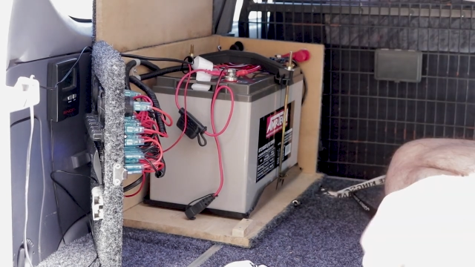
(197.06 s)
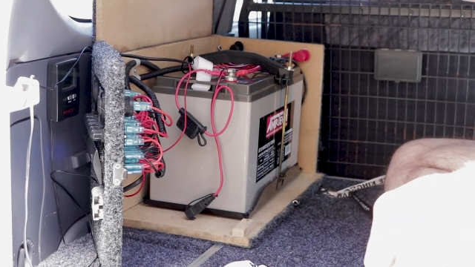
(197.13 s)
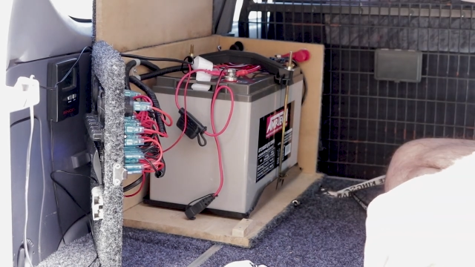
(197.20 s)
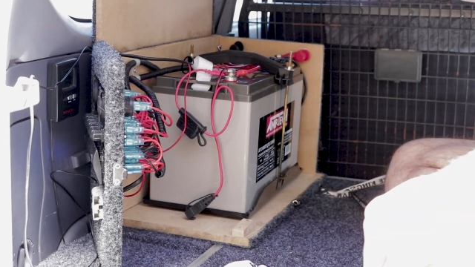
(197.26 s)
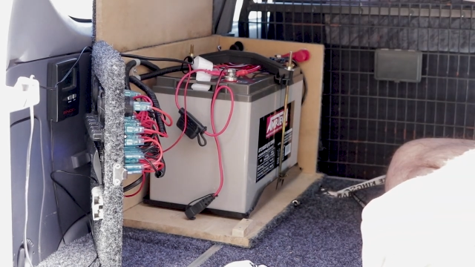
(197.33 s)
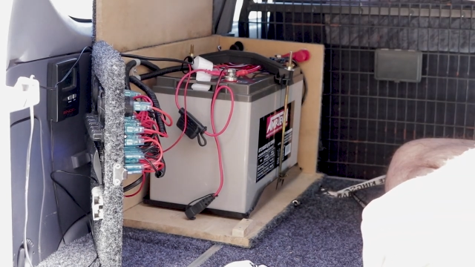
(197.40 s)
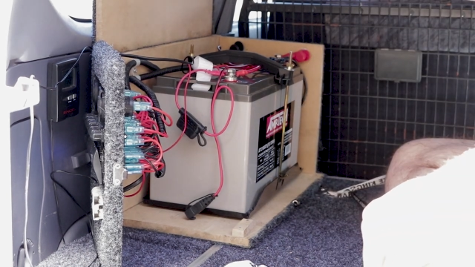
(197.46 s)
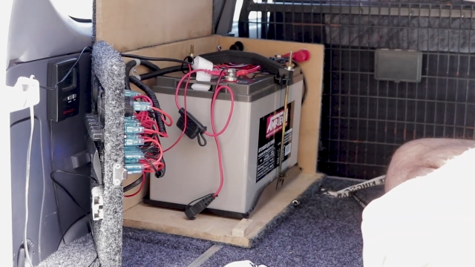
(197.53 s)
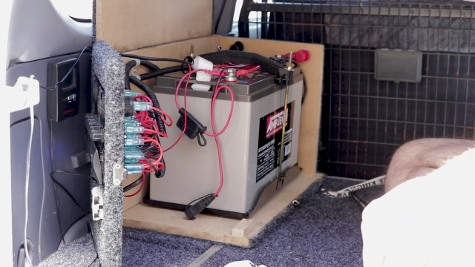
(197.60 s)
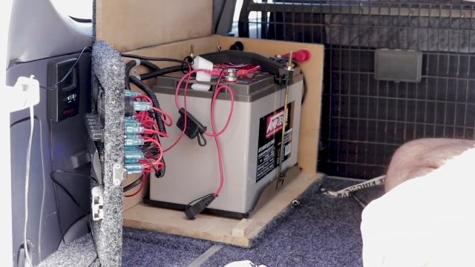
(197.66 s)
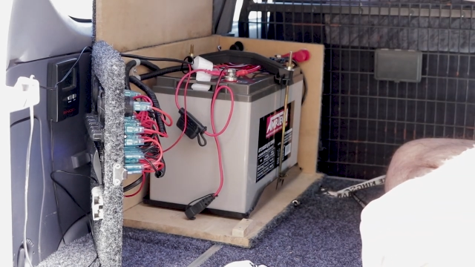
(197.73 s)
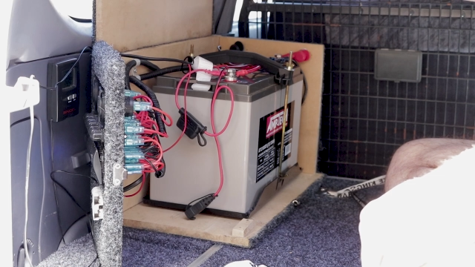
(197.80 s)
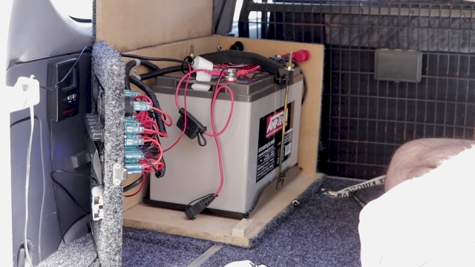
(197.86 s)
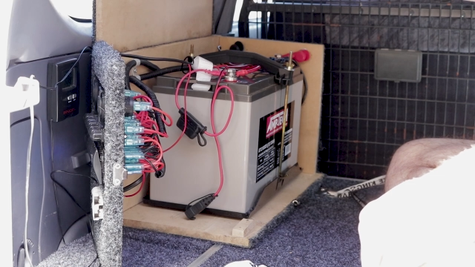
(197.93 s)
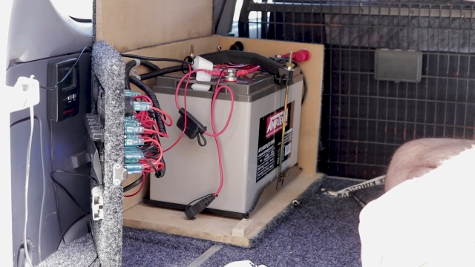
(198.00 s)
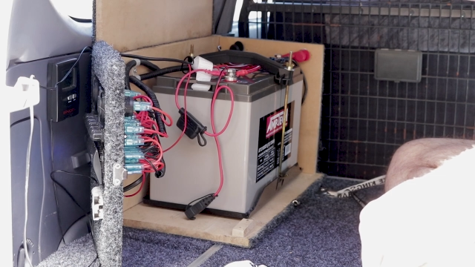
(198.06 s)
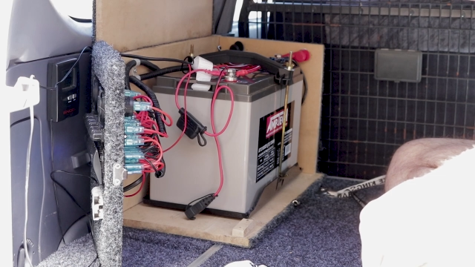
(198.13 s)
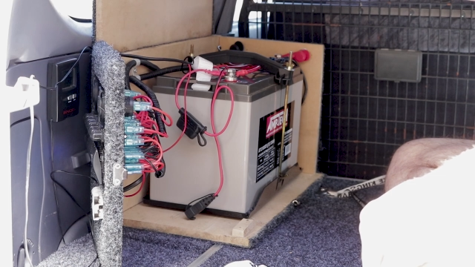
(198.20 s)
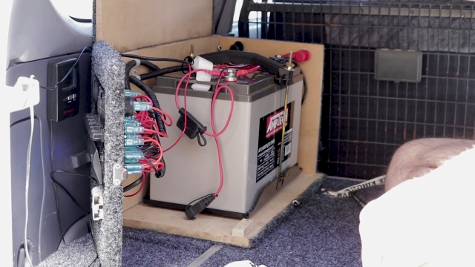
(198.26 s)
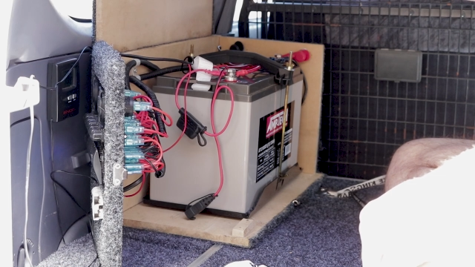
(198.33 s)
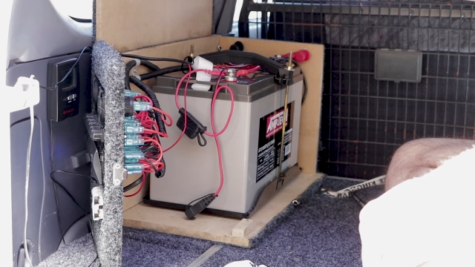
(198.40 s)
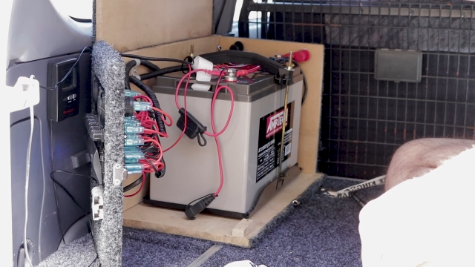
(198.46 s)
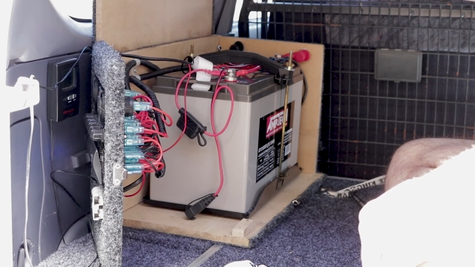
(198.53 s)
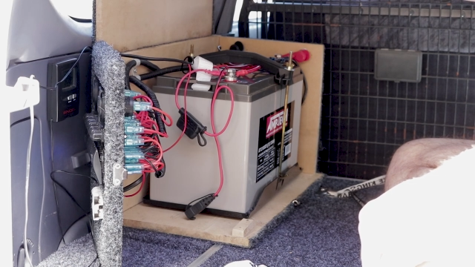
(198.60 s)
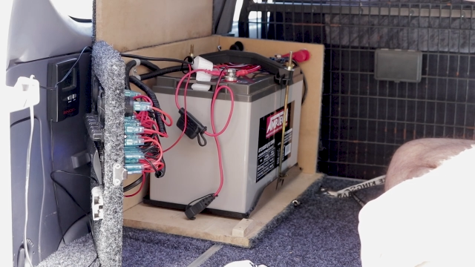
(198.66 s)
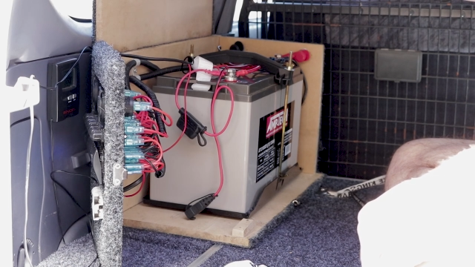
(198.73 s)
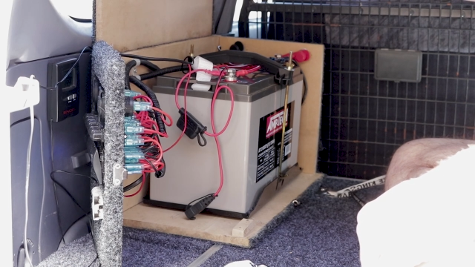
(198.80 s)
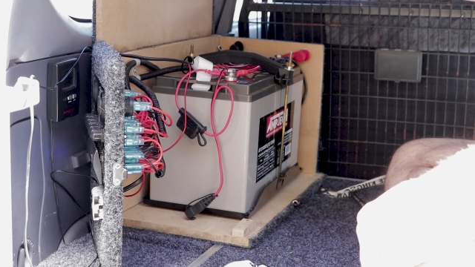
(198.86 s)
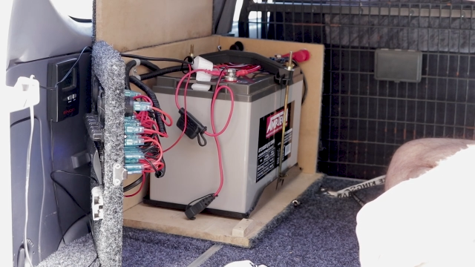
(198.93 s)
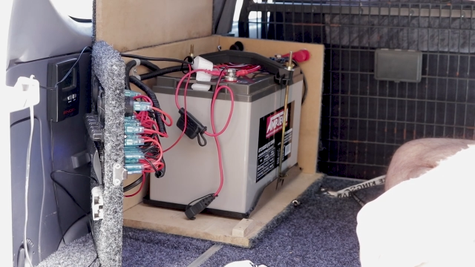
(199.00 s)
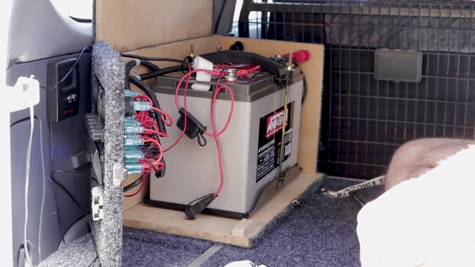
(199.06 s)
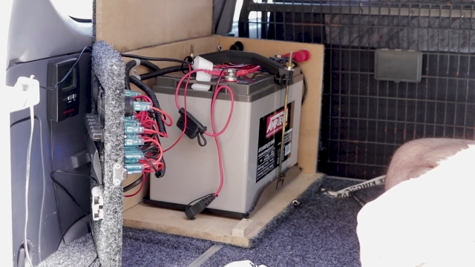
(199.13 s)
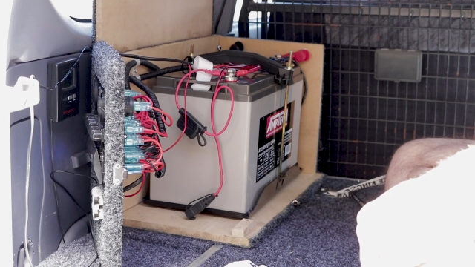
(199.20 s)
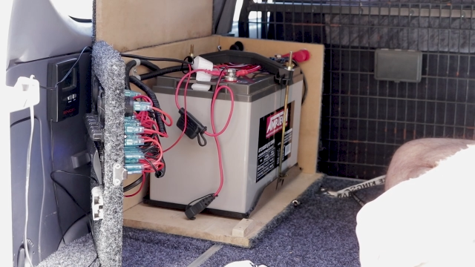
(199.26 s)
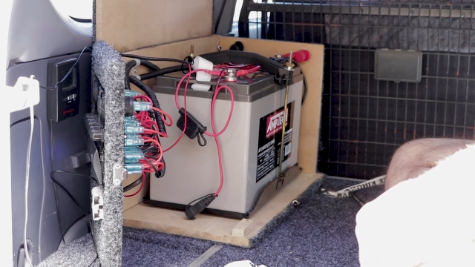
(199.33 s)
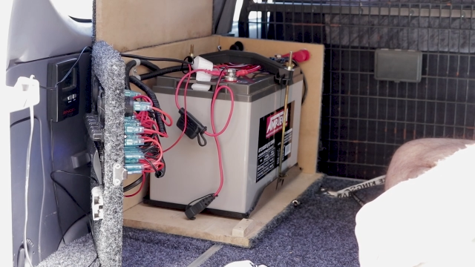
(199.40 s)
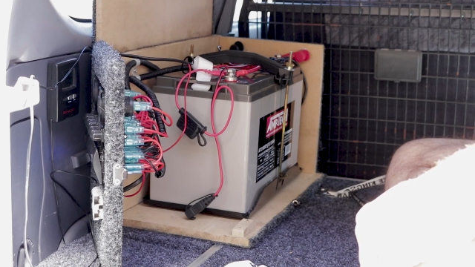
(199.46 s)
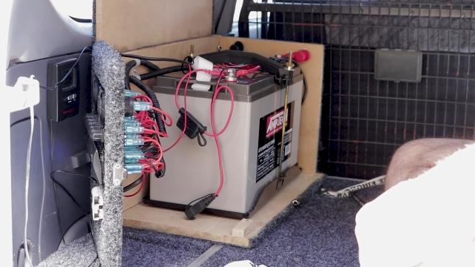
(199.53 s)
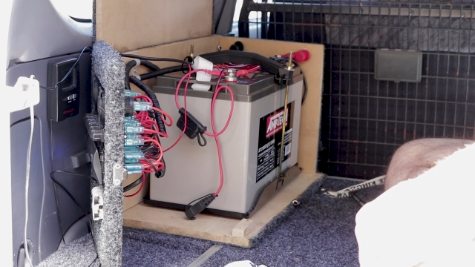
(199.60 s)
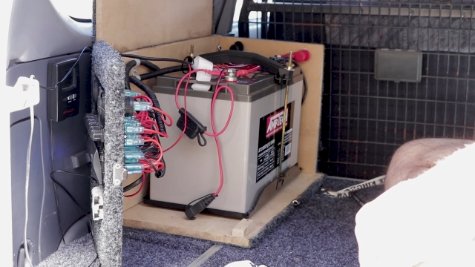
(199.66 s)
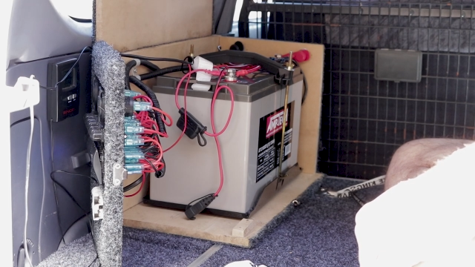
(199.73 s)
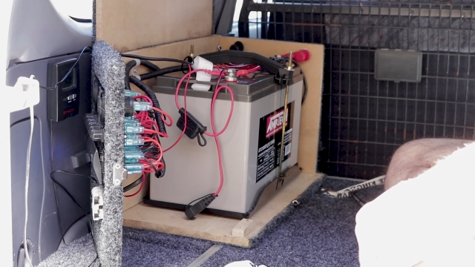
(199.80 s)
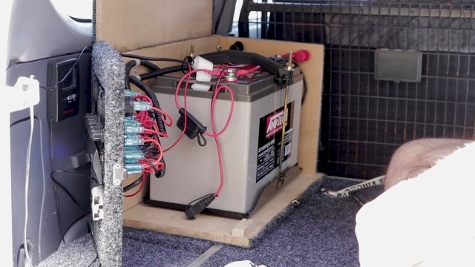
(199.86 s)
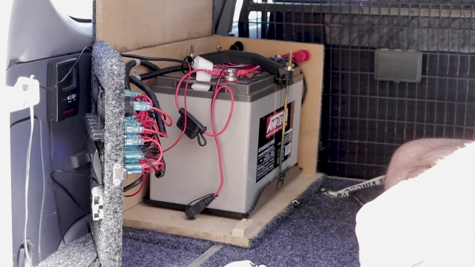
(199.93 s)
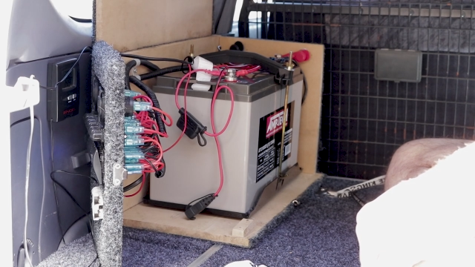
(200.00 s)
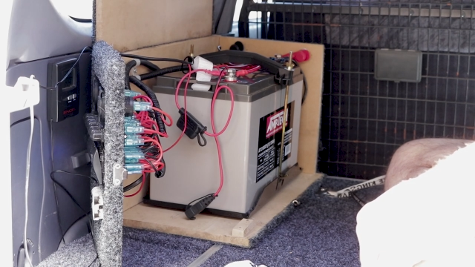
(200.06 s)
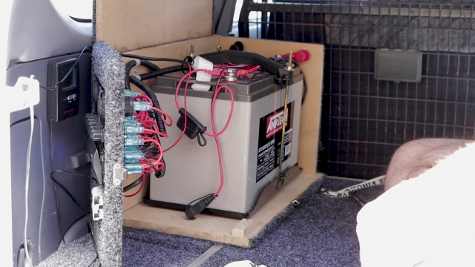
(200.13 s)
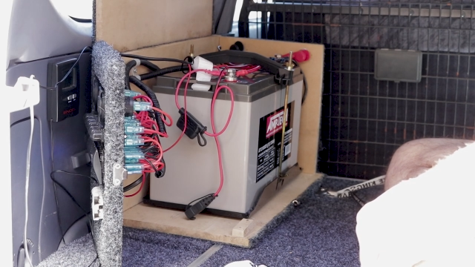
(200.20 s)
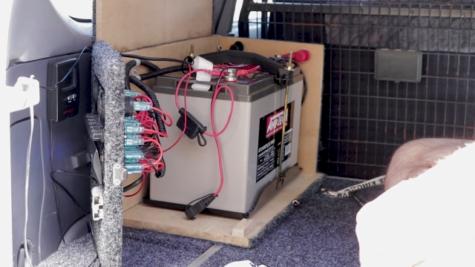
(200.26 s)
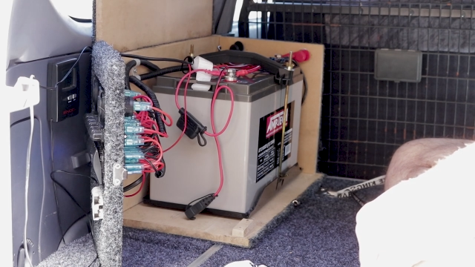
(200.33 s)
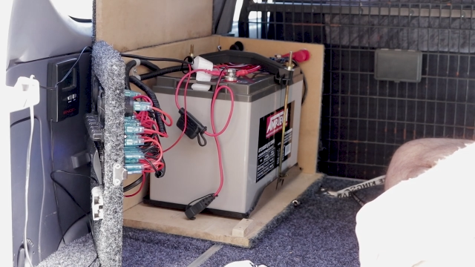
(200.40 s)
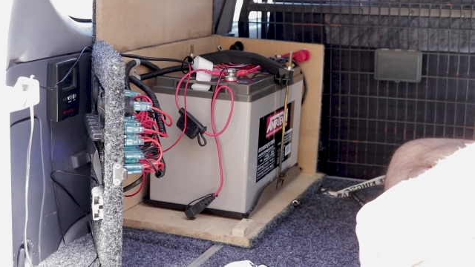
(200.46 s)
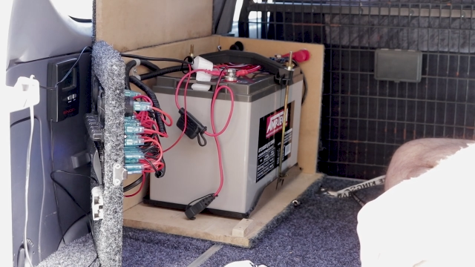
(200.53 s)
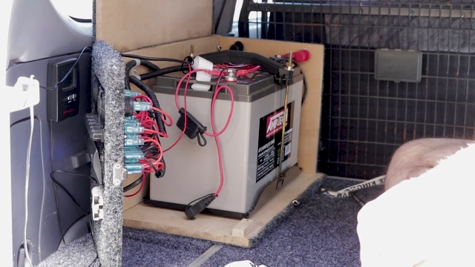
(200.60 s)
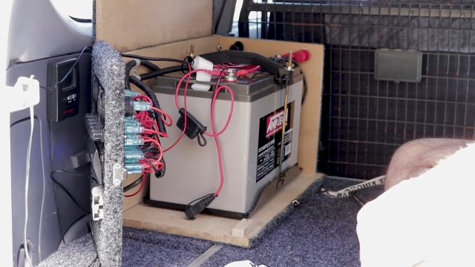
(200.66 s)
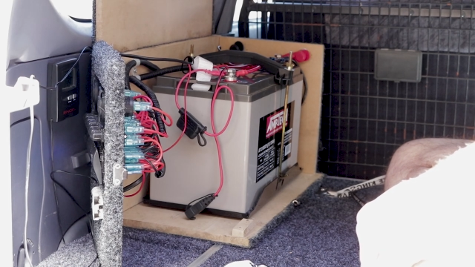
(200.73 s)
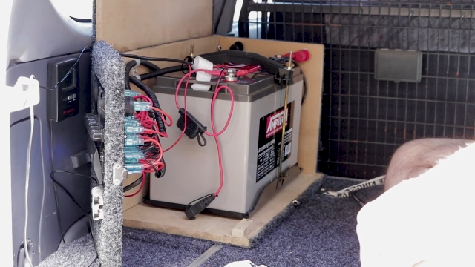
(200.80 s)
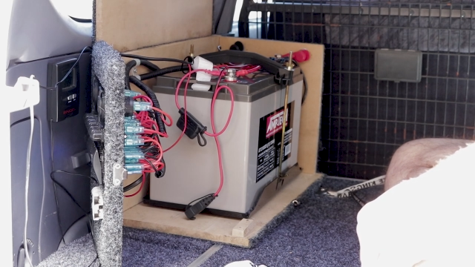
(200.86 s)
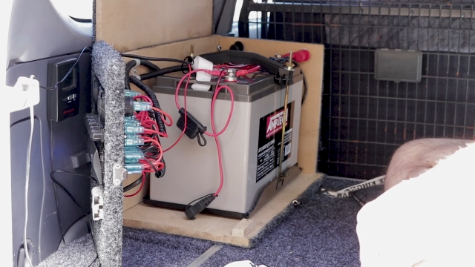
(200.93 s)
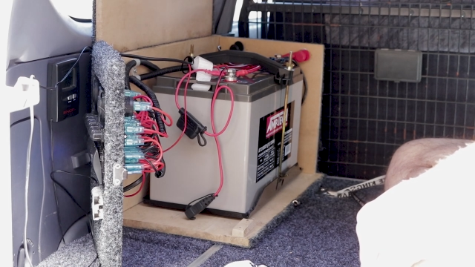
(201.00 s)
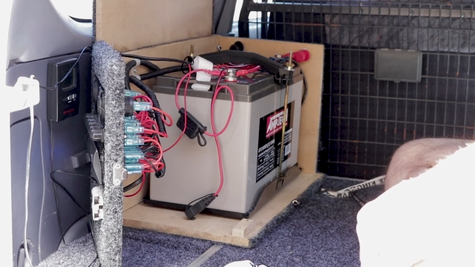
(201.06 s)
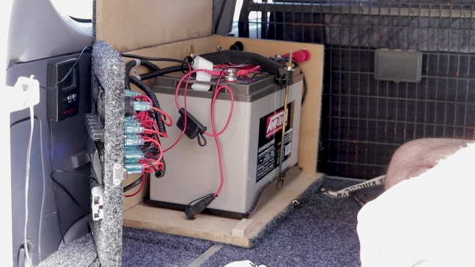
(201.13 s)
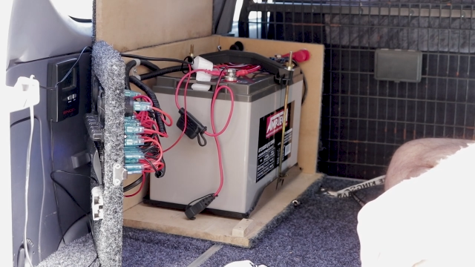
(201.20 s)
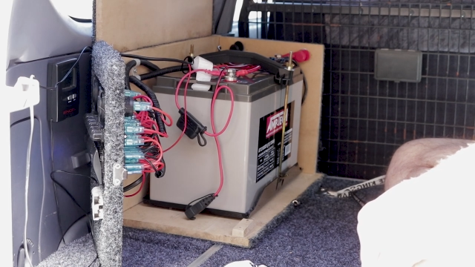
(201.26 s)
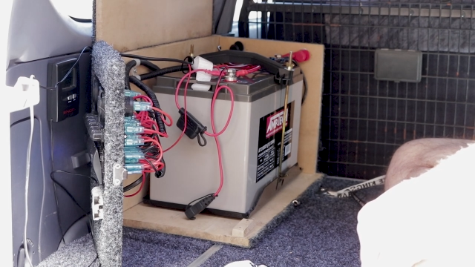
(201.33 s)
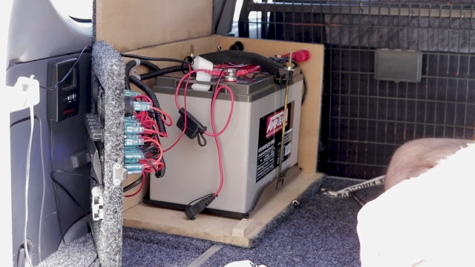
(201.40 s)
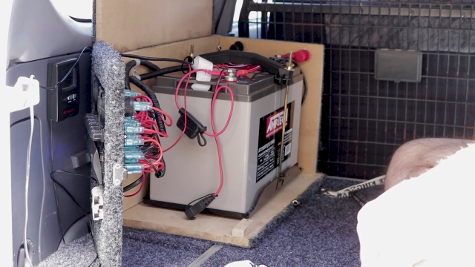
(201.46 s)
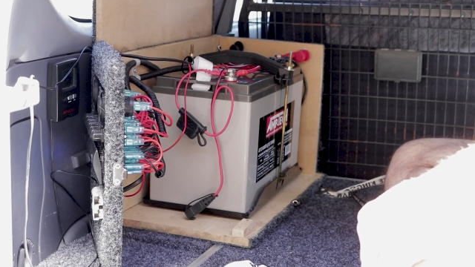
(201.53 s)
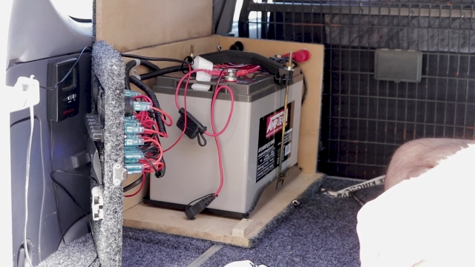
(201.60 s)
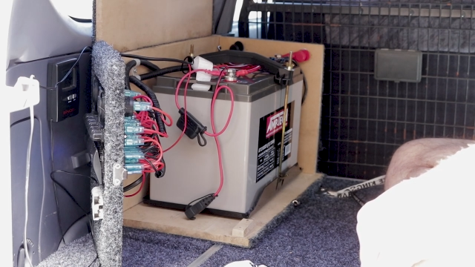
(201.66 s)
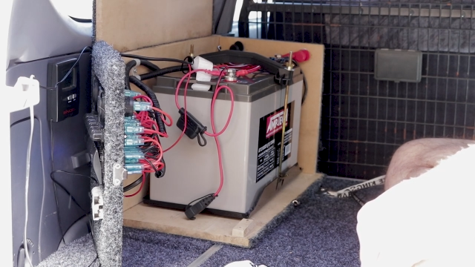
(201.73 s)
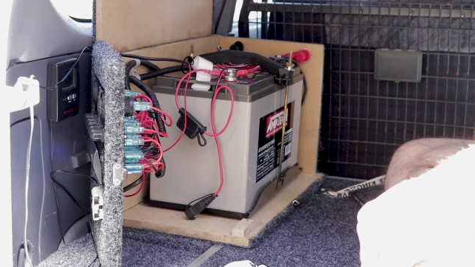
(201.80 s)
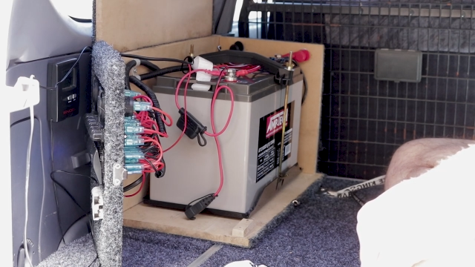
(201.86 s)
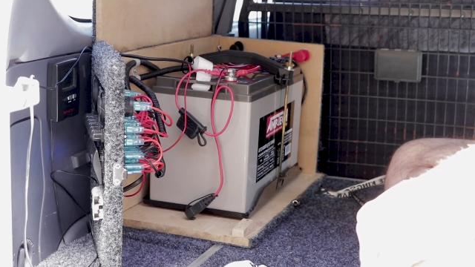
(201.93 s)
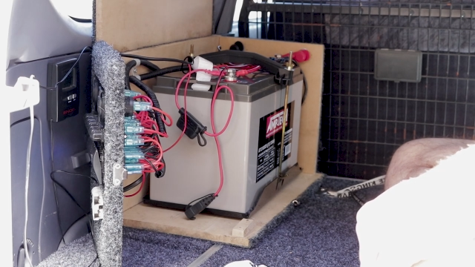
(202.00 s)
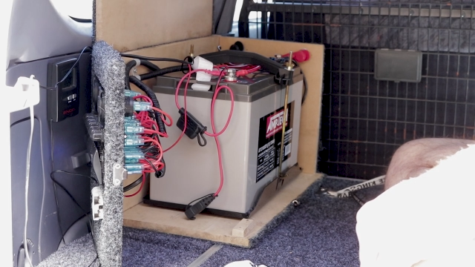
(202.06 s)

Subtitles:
No face is visible, so there are no lips to read.